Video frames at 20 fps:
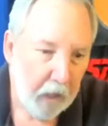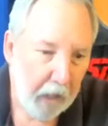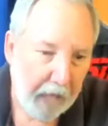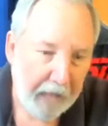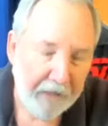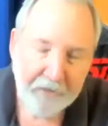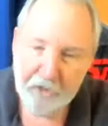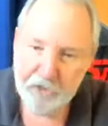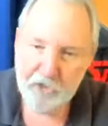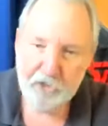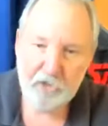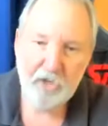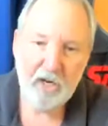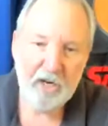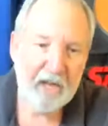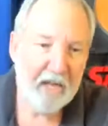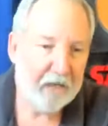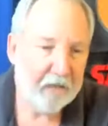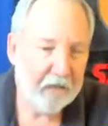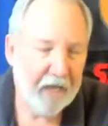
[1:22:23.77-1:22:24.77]
And this is going
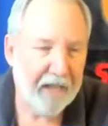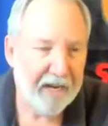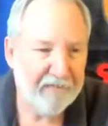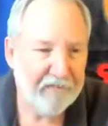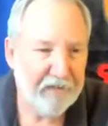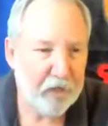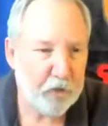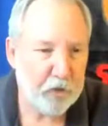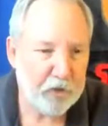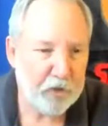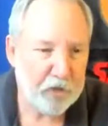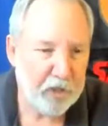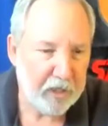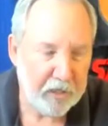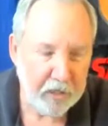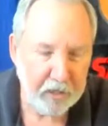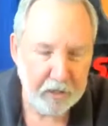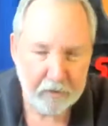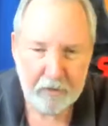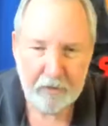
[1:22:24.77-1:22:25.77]
to get kind of interesting.
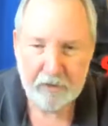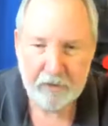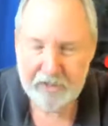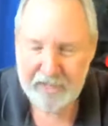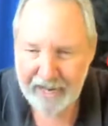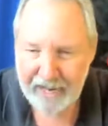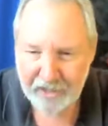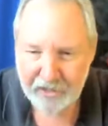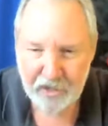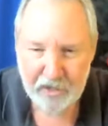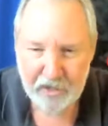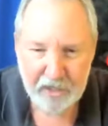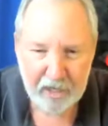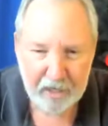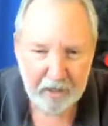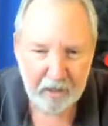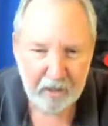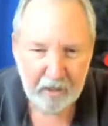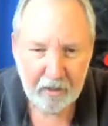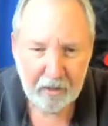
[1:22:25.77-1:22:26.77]
The, the text in
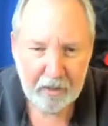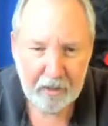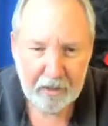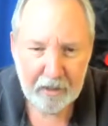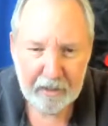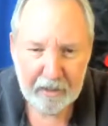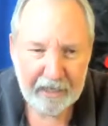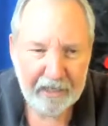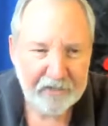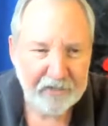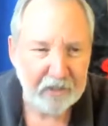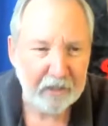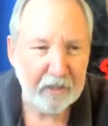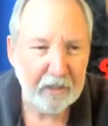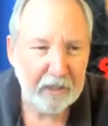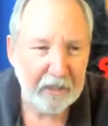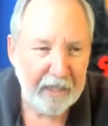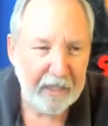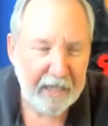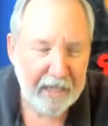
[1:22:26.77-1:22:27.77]
there is a
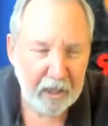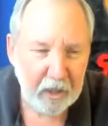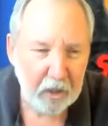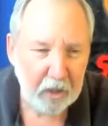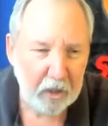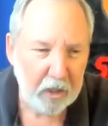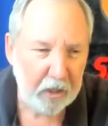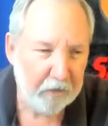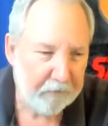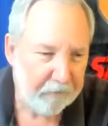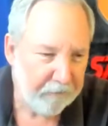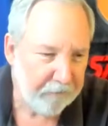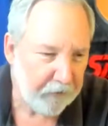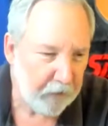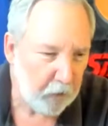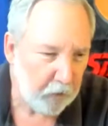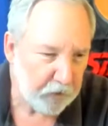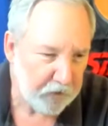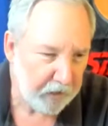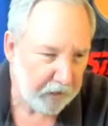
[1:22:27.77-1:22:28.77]
little
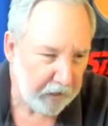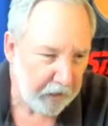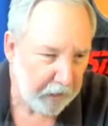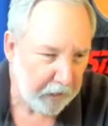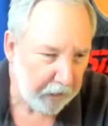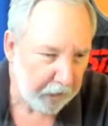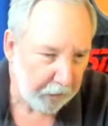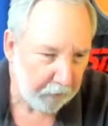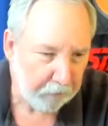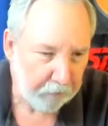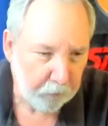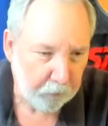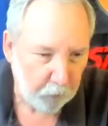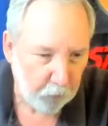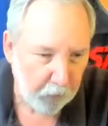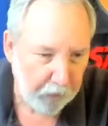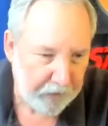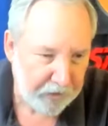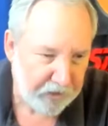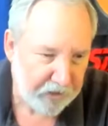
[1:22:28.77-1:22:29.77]
confusing here.
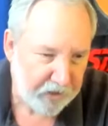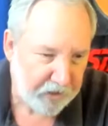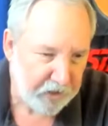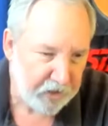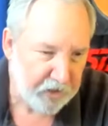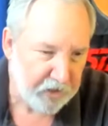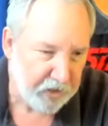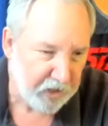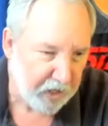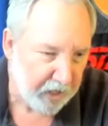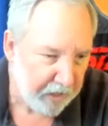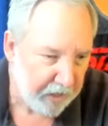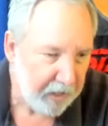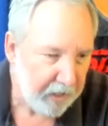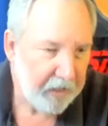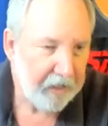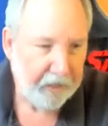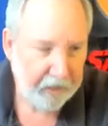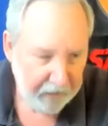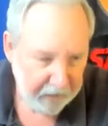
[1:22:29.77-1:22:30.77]
Once this is done,
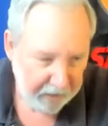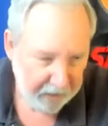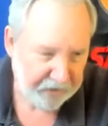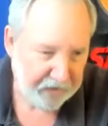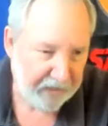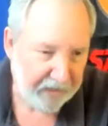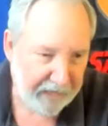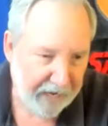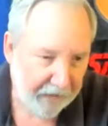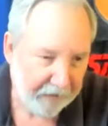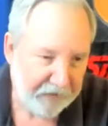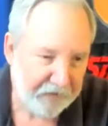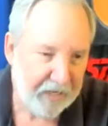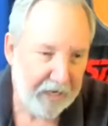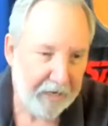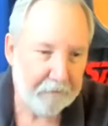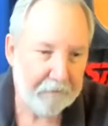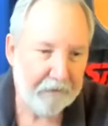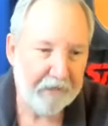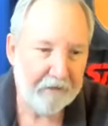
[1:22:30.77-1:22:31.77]
it'll say, now it's
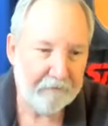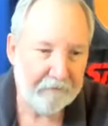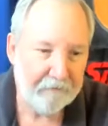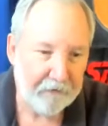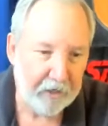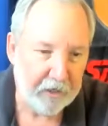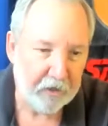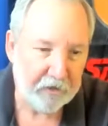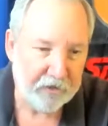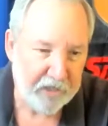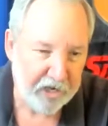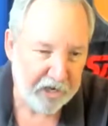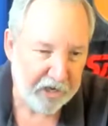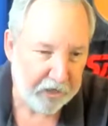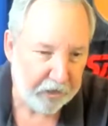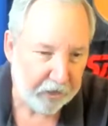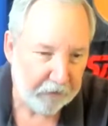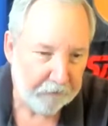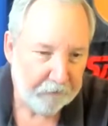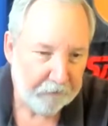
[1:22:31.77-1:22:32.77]
time to configure
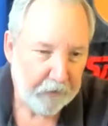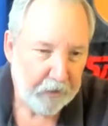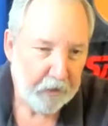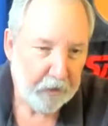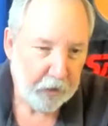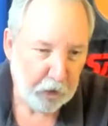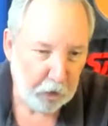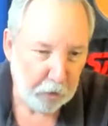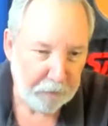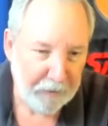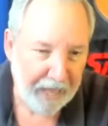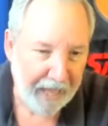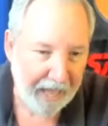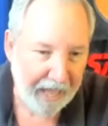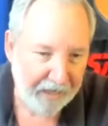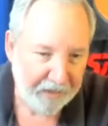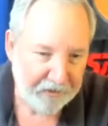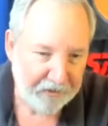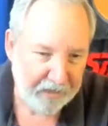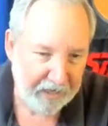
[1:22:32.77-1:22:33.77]
Citadel. You'll be
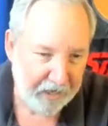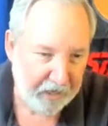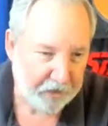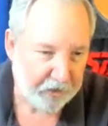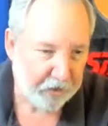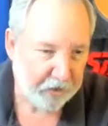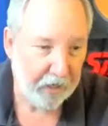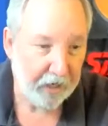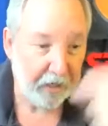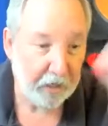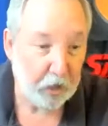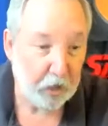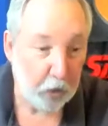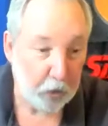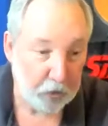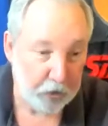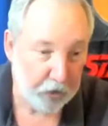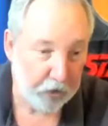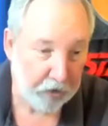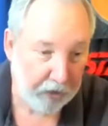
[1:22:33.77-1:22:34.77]
asked to enter a
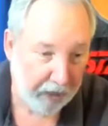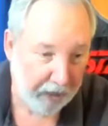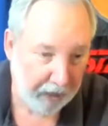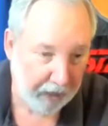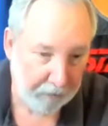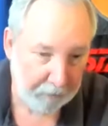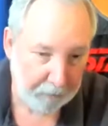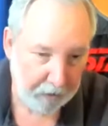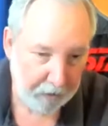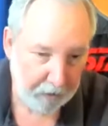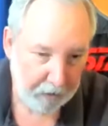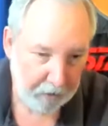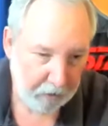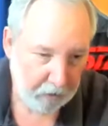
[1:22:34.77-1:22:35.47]
username